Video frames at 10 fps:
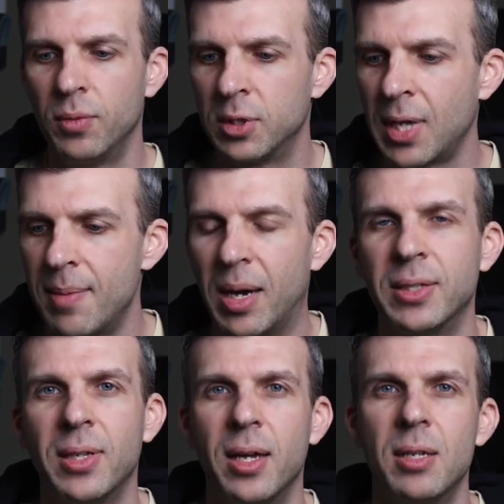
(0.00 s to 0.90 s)

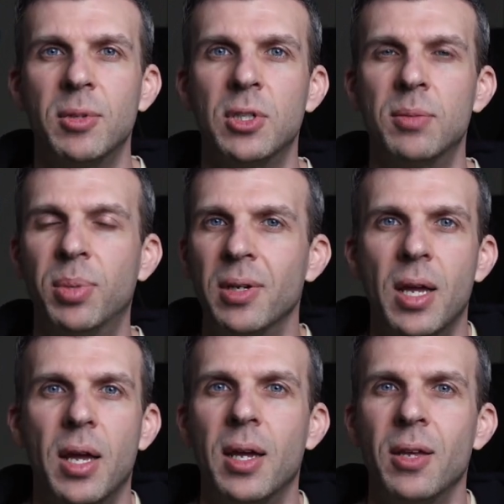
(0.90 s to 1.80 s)
side-by-side images, but
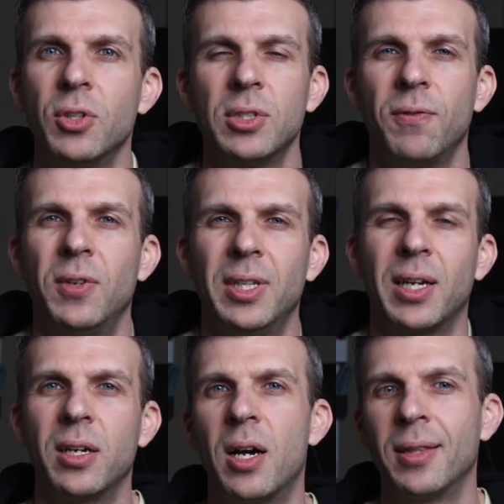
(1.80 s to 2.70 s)
it's just a
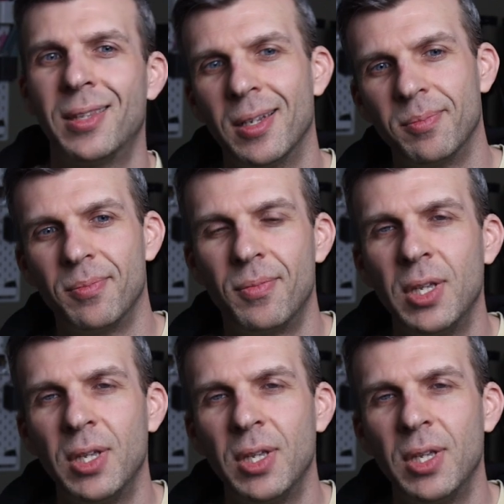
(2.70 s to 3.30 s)
feeling I got that